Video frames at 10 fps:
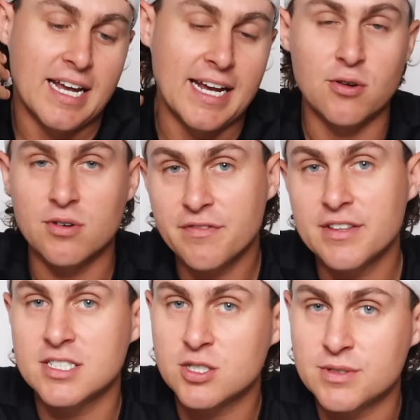in order for
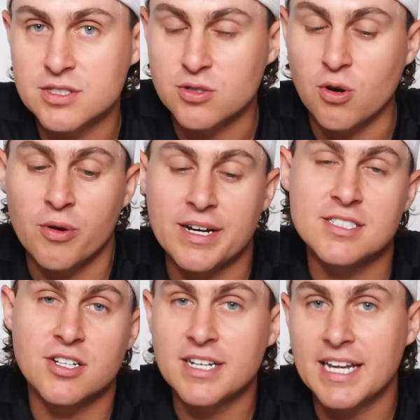this to install, it is
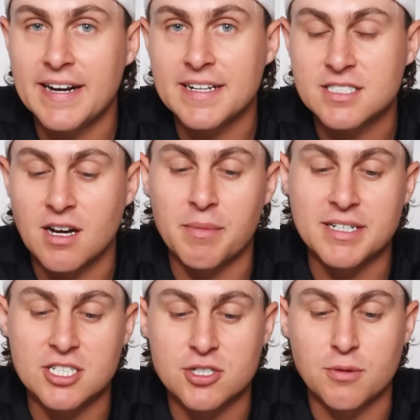going to need some
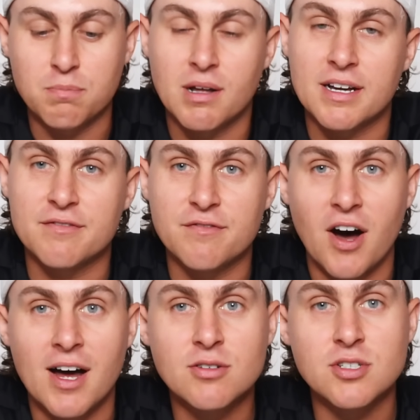additional plugin
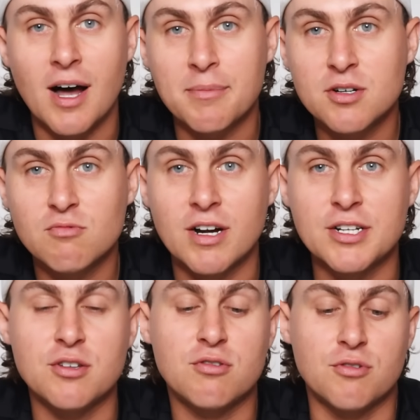files. I'm going to run
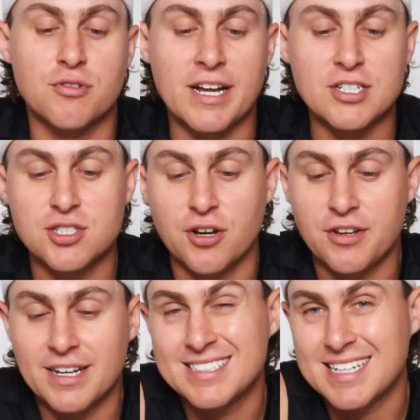you through and show
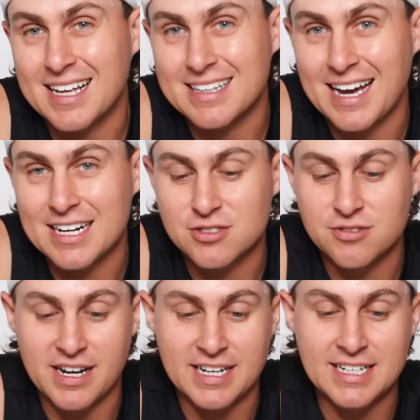you exactly how to do
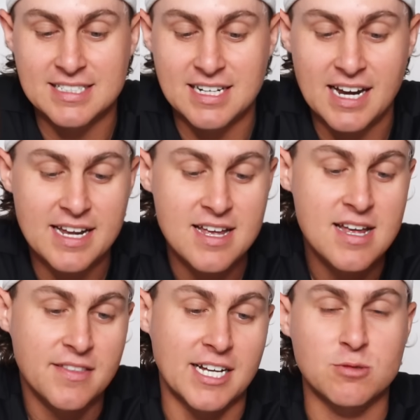that here today.
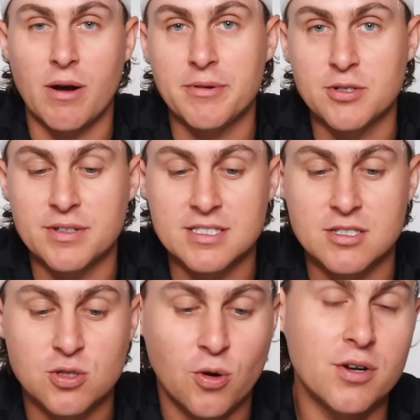That's why we're doing this
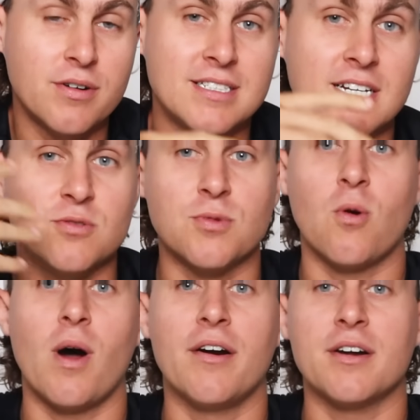tutorial. It doesn't
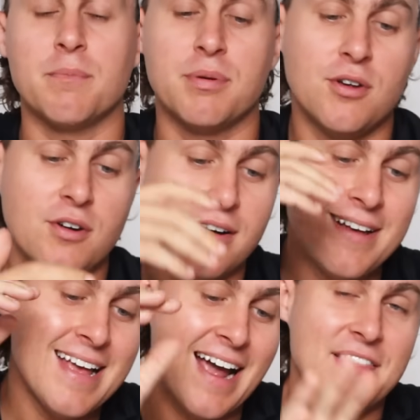require a computer,
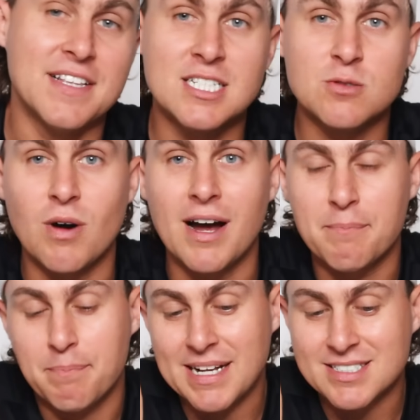and this is why
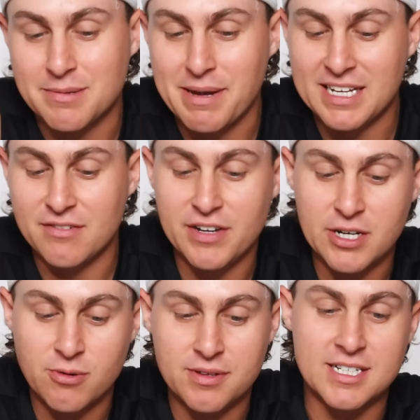I'm basically making a
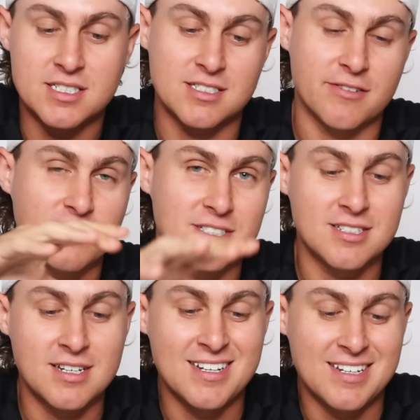video on this, because